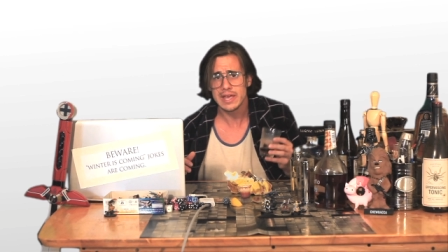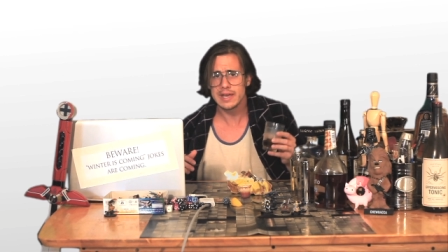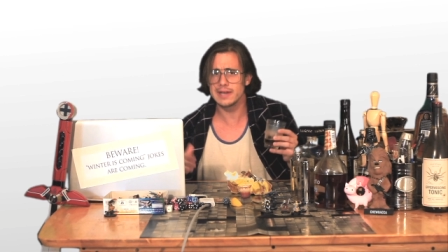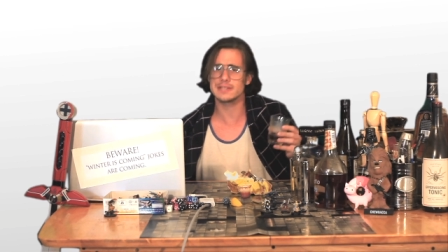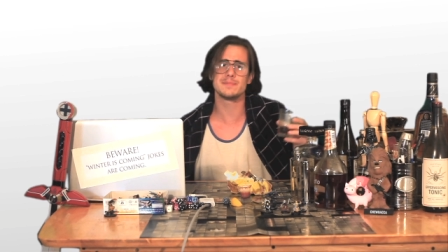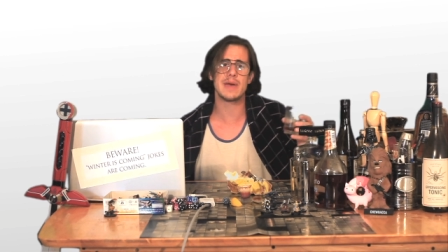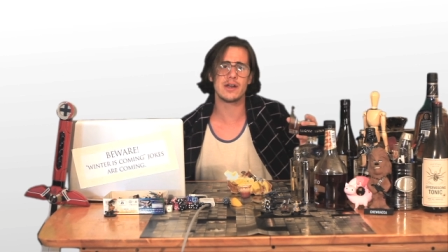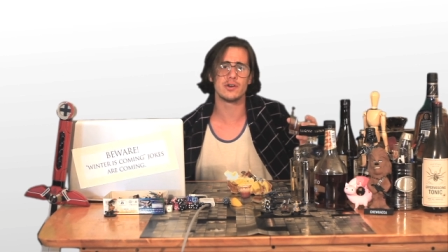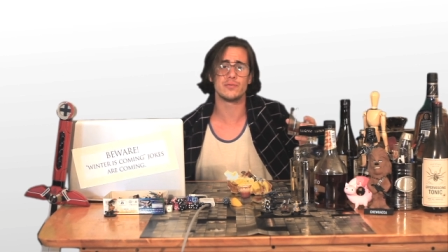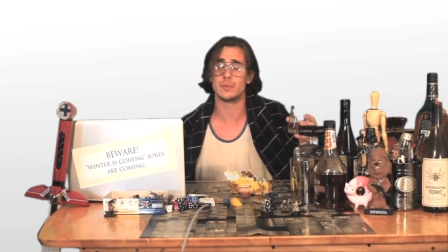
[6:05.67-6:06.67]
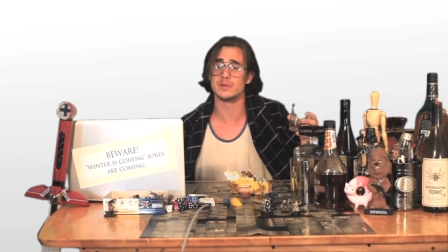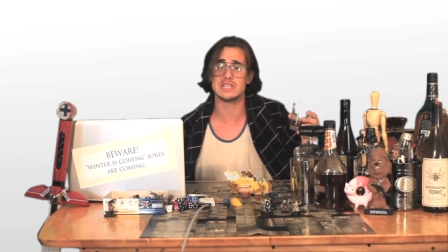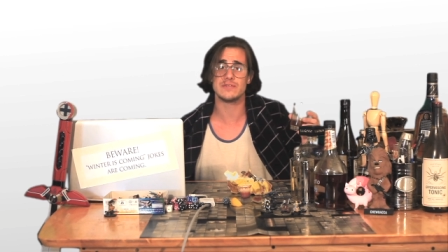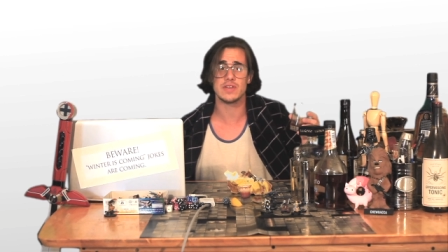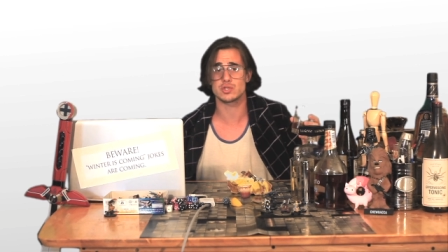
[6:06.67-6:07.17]
It doesn't matter if we
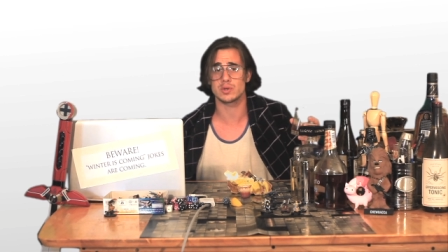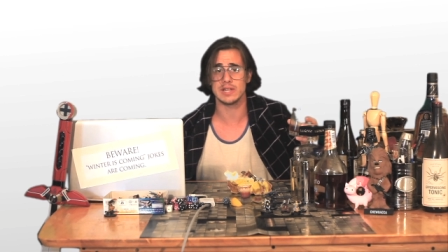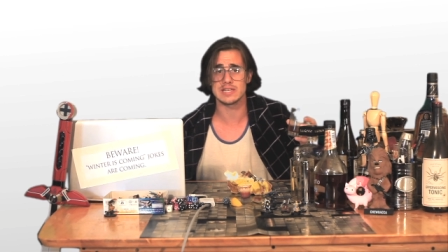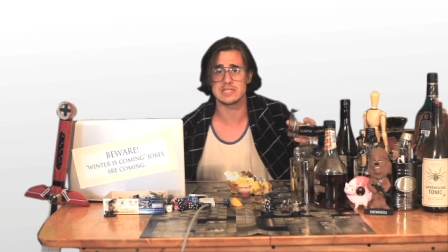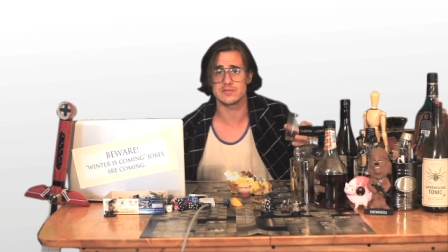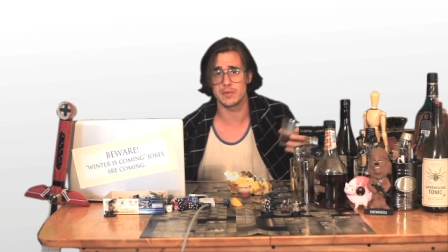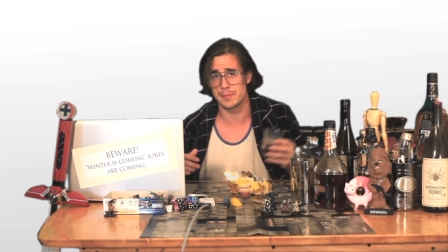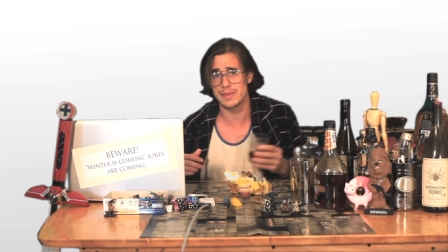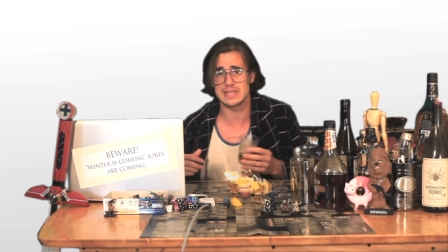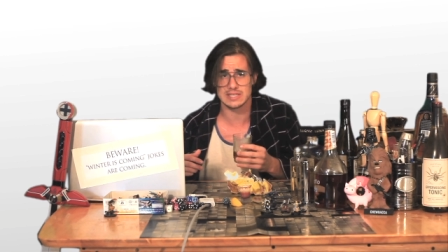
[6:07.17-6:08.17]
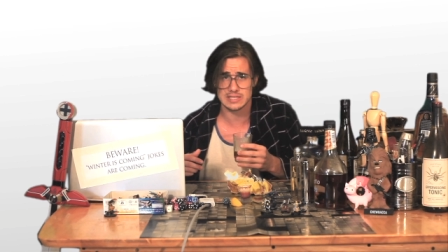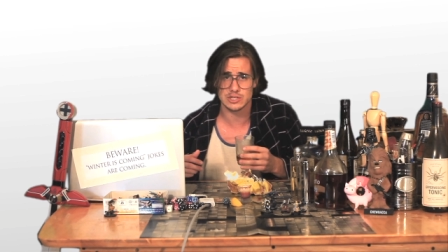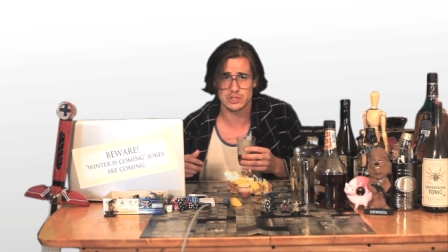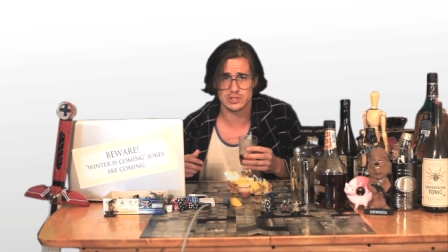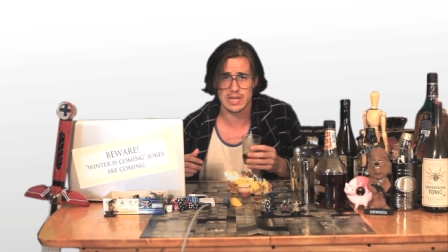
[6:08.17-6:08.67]
receive history lessons from amazing
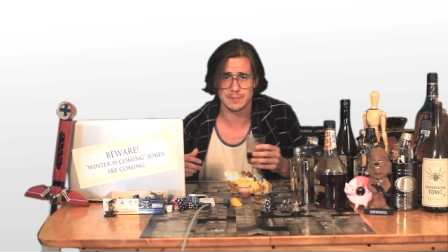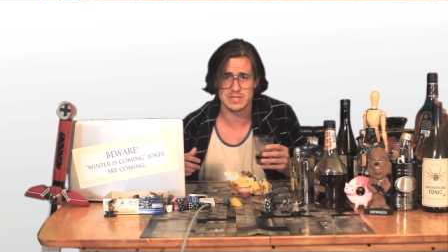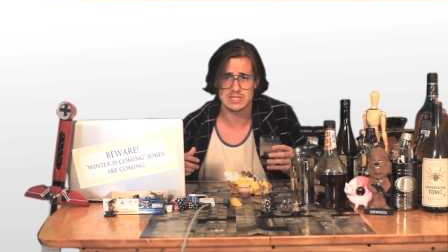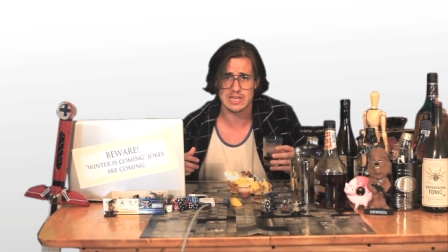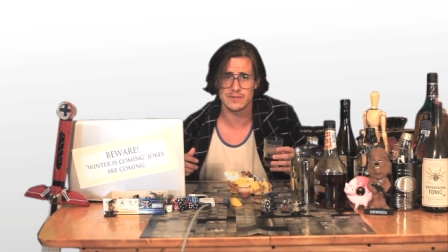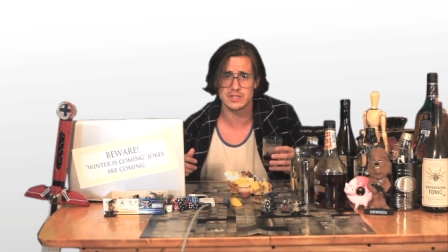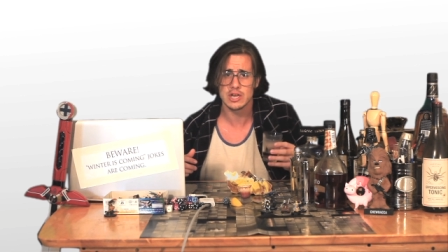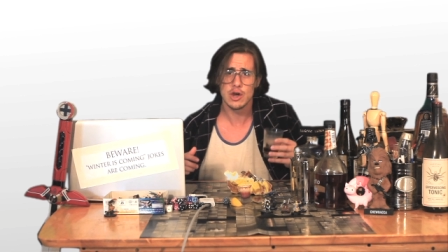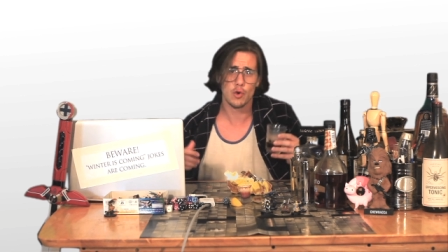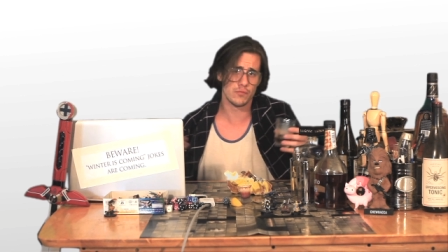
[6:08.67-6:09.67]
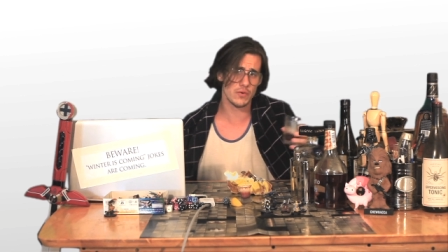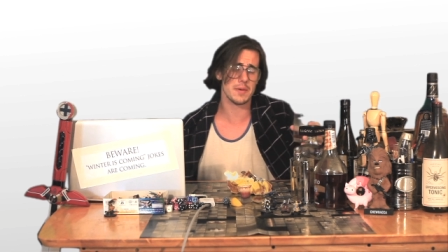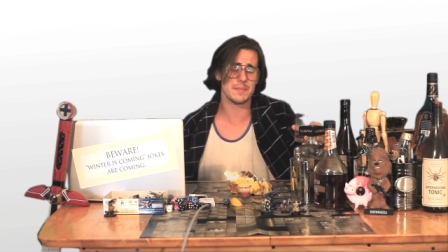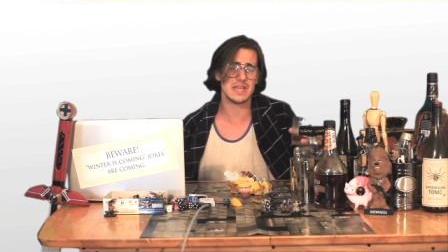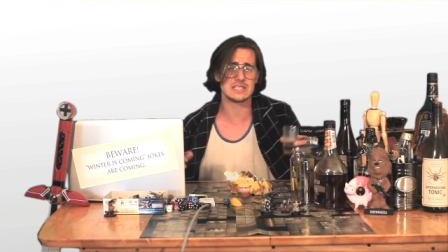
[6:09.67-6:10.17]
teachers like Miss Davis or from
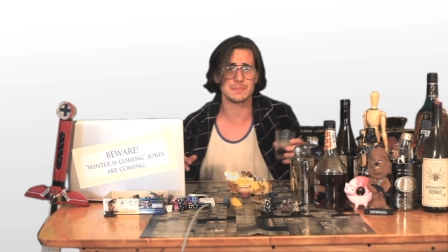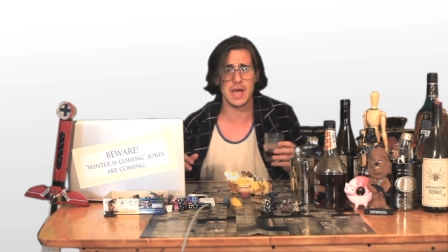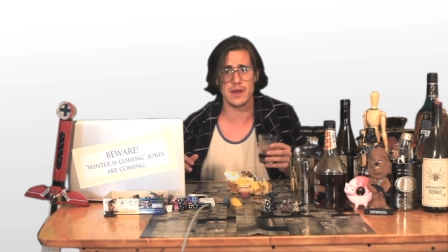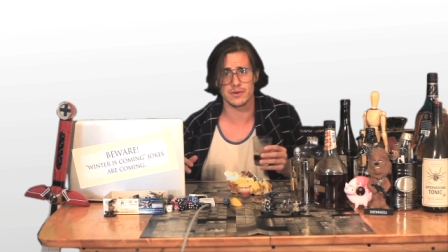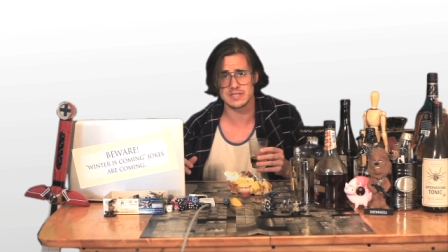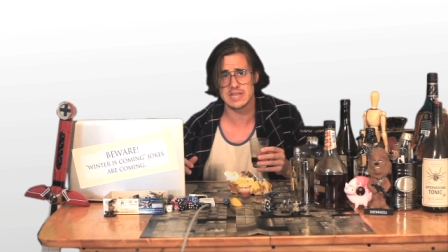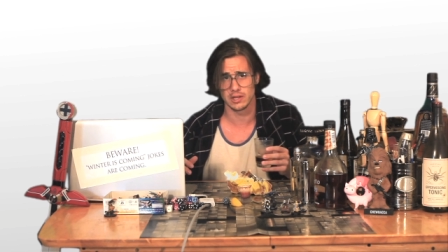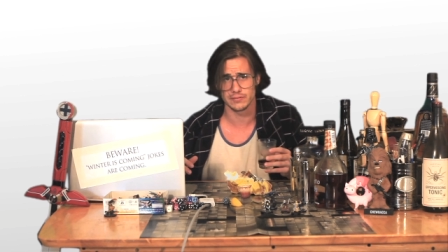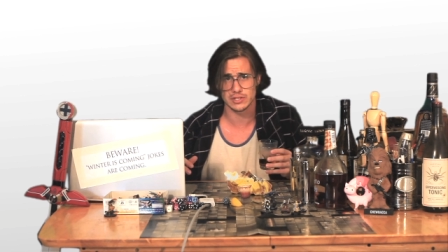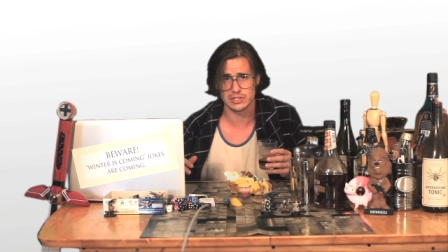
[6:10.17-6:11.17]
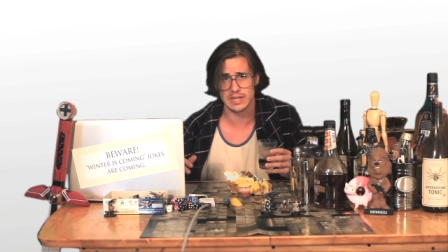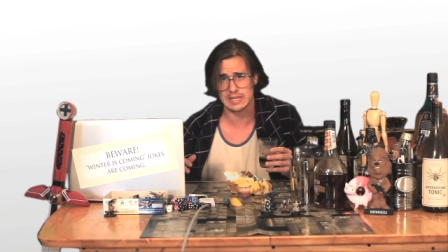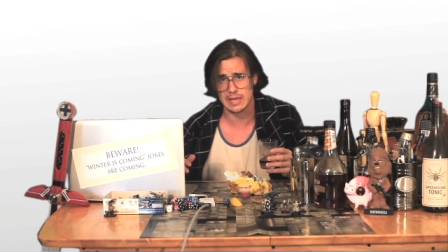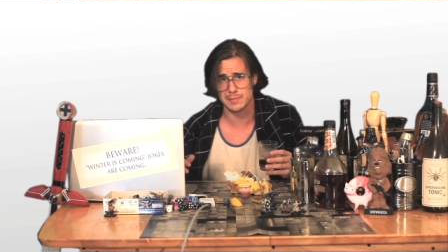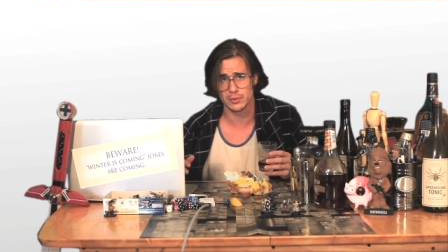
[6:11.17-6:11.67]
amazing pirated television like
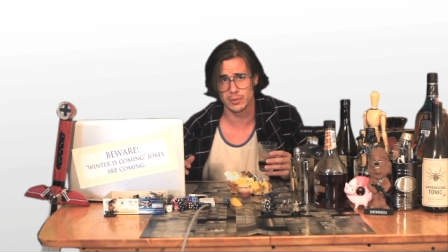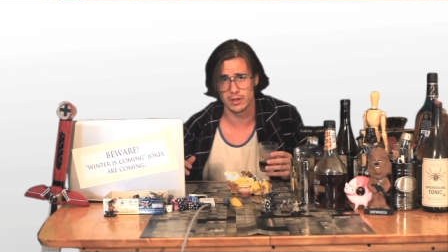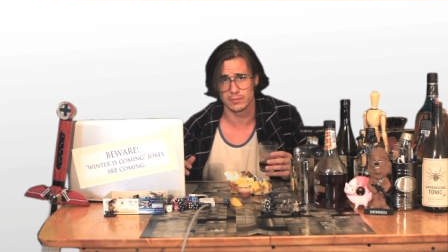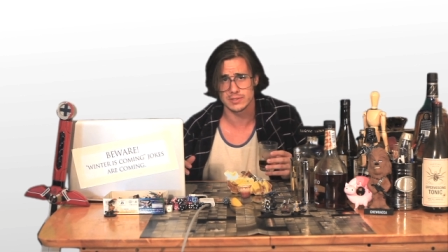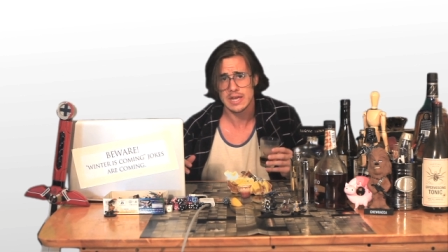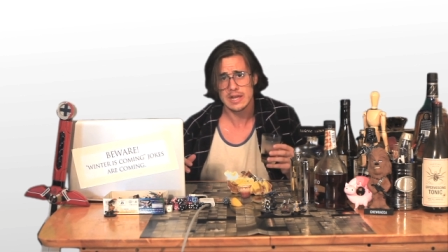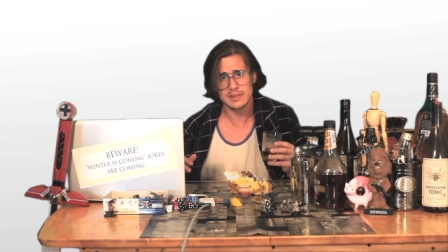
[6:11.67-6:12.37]
Game of Thrones.